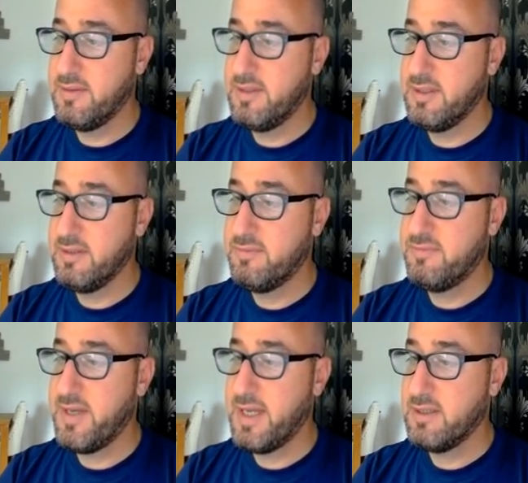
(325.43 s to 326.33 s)

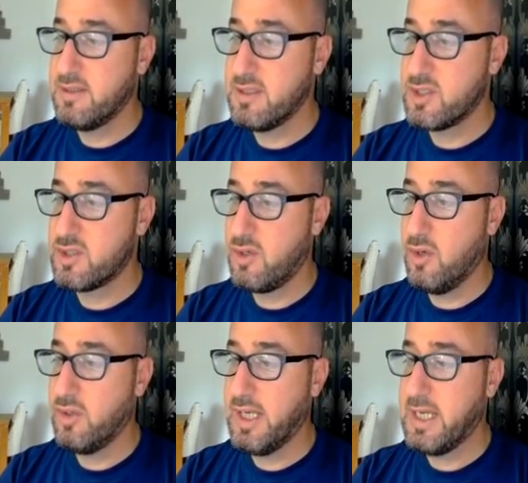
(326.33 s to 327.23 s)
defend
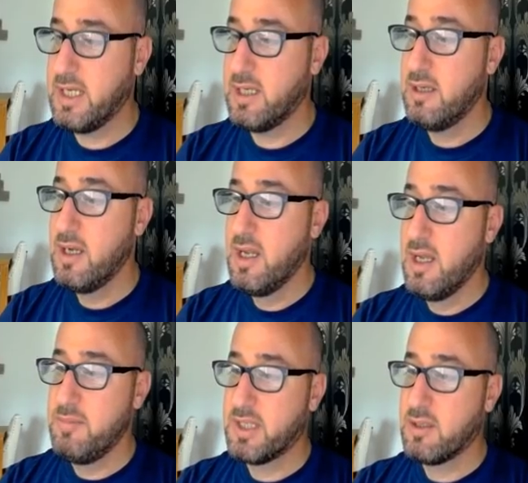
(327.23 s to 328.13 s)
strongly here
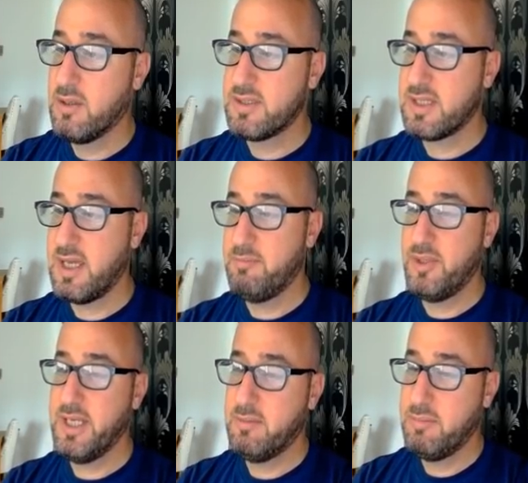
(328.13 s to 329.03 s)
because a
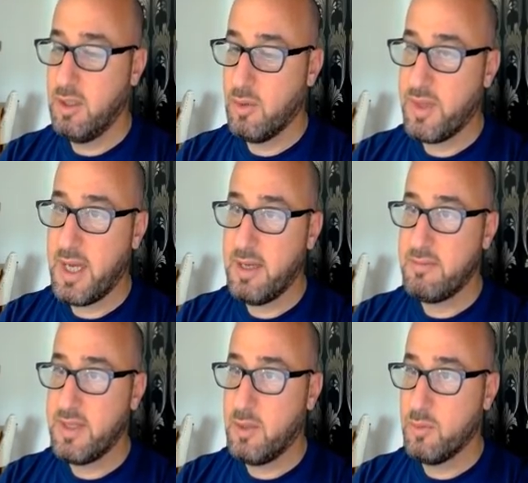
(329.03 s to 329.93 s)
break below
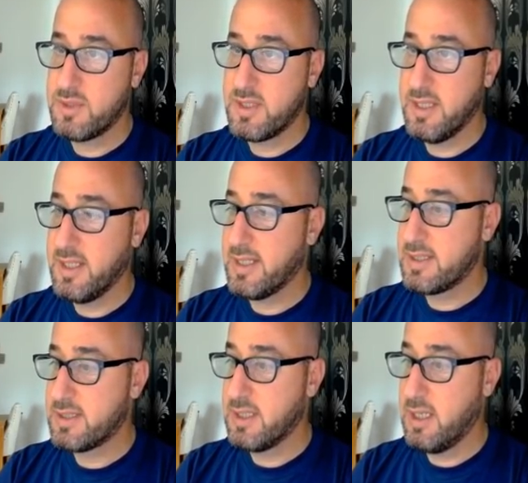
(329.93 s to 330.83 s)
that that would send
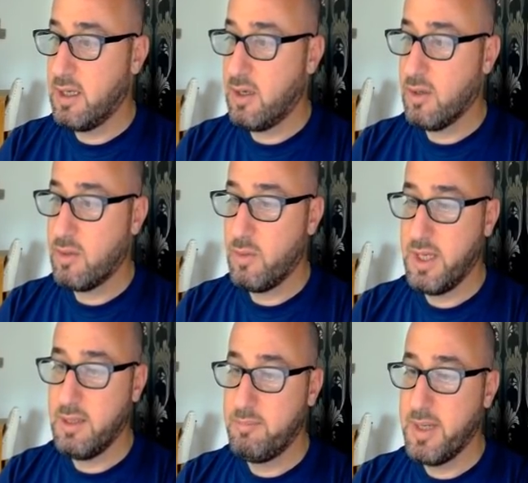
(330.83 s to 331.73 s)
us all the
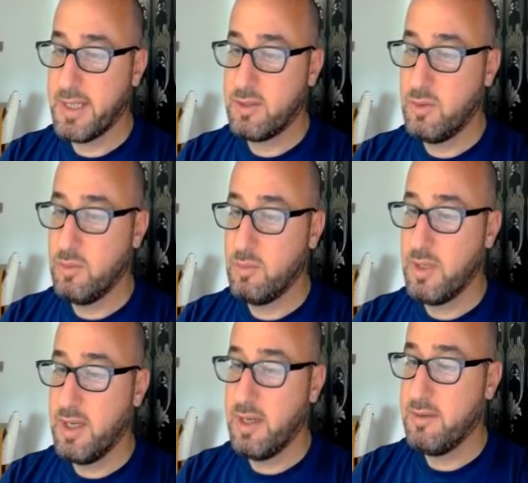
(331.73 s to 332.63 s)
way back to
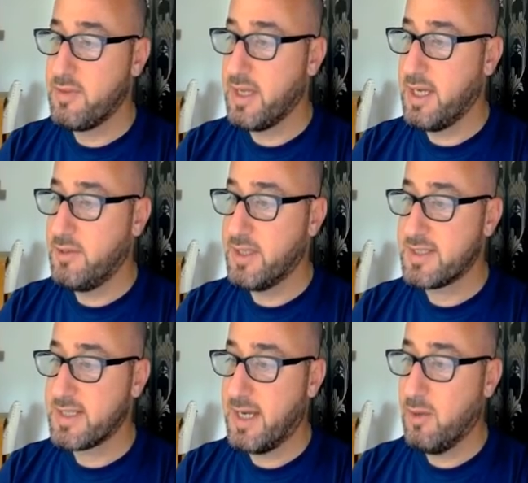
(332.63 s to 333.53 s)
the
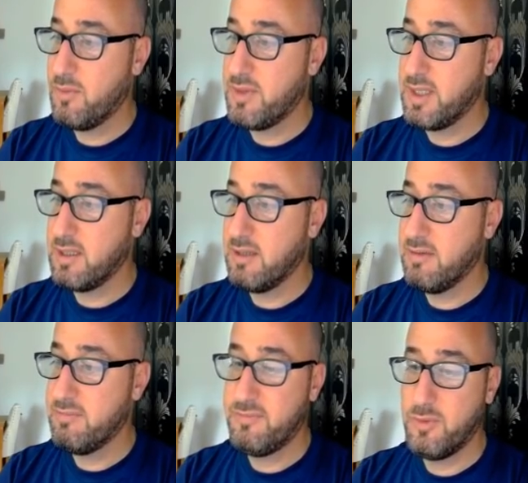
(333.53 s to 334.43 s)
areas around the
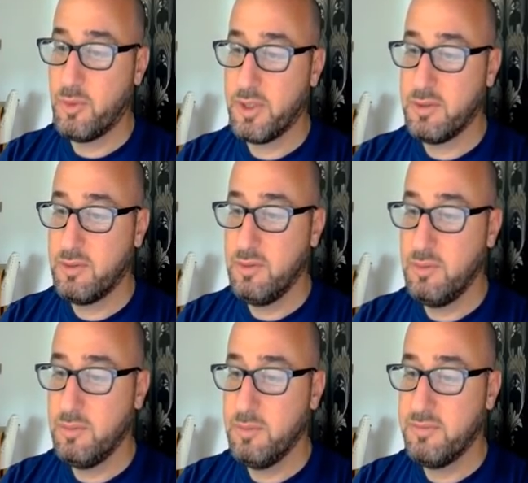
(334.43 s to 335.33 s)

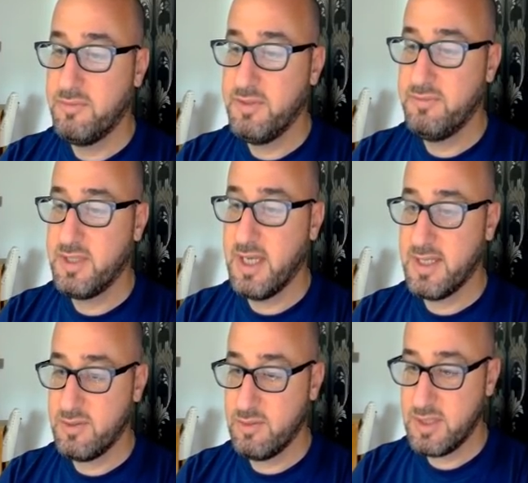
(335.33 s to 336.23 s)
4250
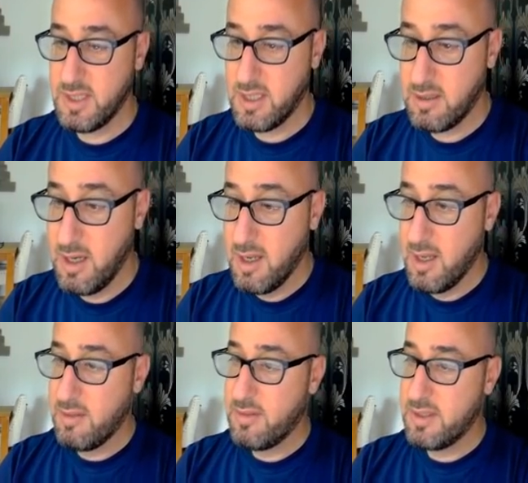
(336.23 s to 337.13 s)
as you see here
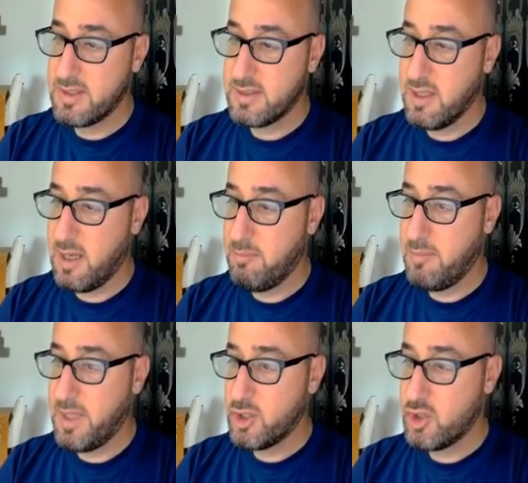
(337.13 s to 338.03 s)
there is not
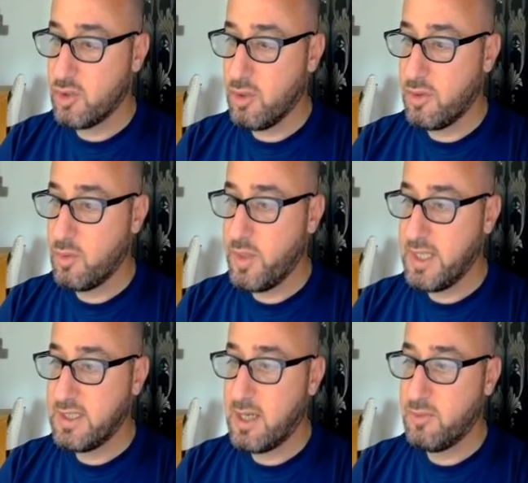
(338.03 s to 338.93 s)
much on the
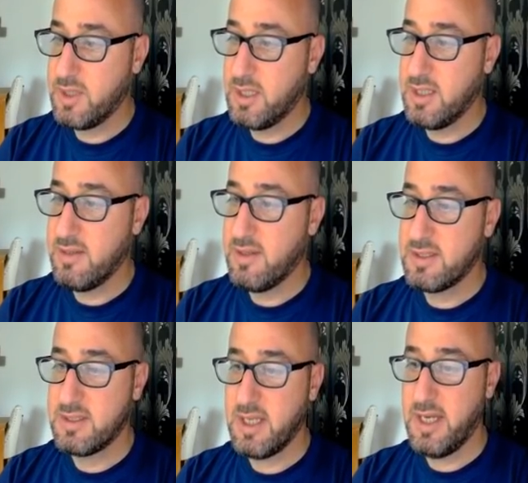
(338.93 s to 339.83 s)
way down here in
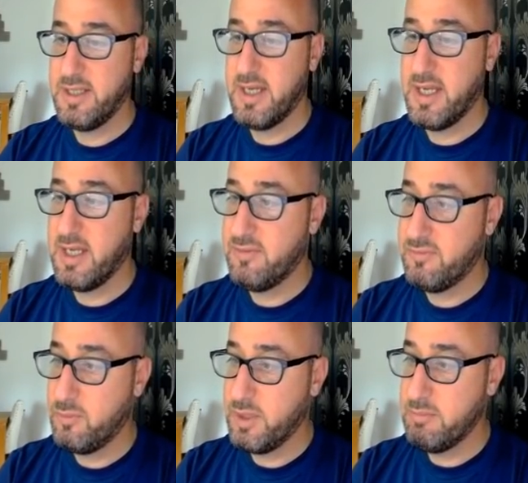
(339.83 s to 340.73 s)
this area
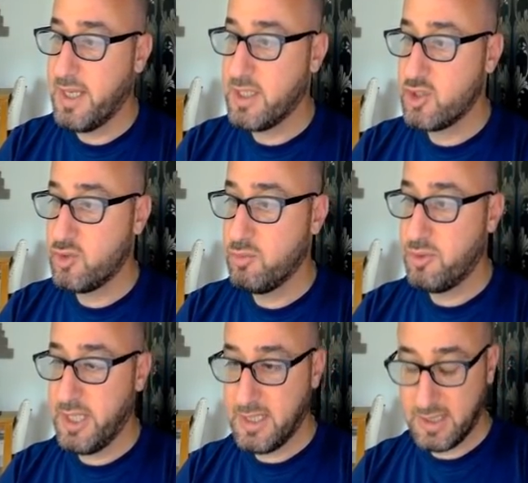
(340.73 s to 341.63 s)
if we manage to
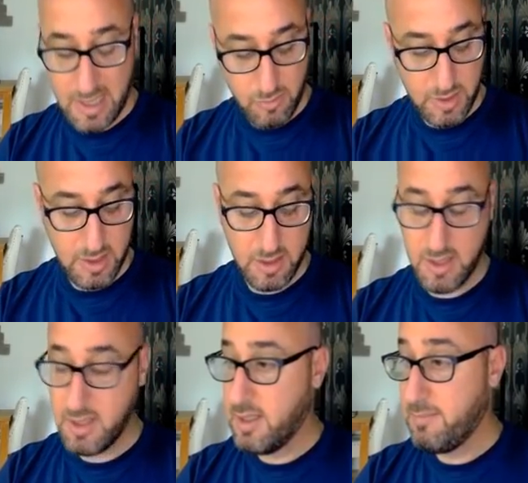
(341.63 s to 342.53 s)
break down here
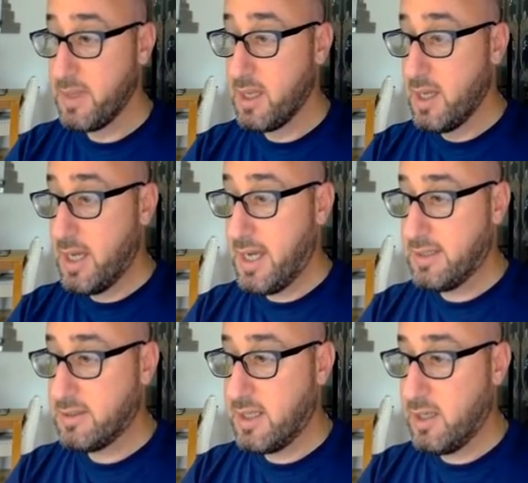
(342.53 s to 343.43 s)
uh,
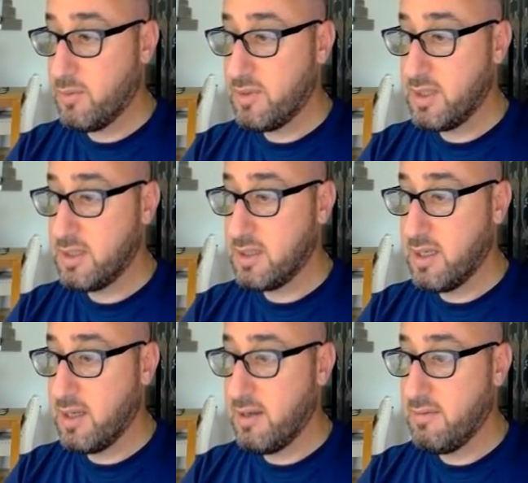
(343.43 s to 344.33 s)
at around the
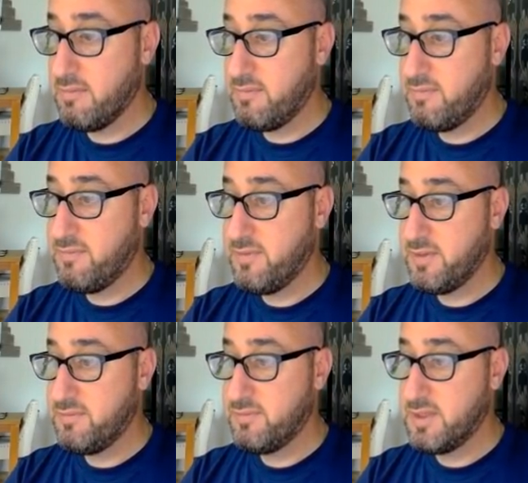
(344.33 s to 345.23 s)
uh,
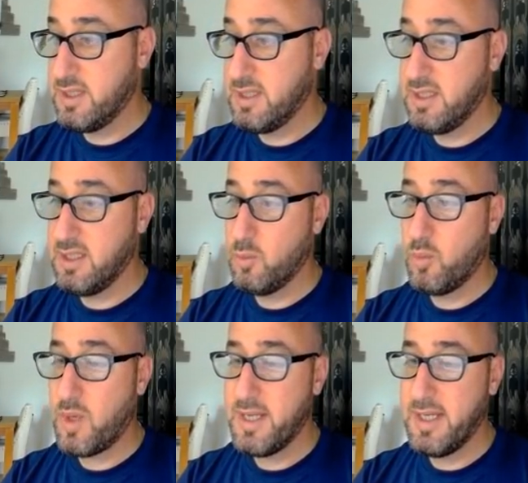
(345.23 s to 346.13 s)

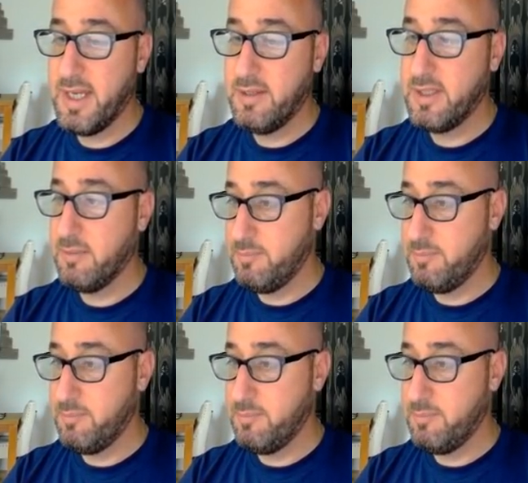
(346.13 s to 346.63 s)
51 area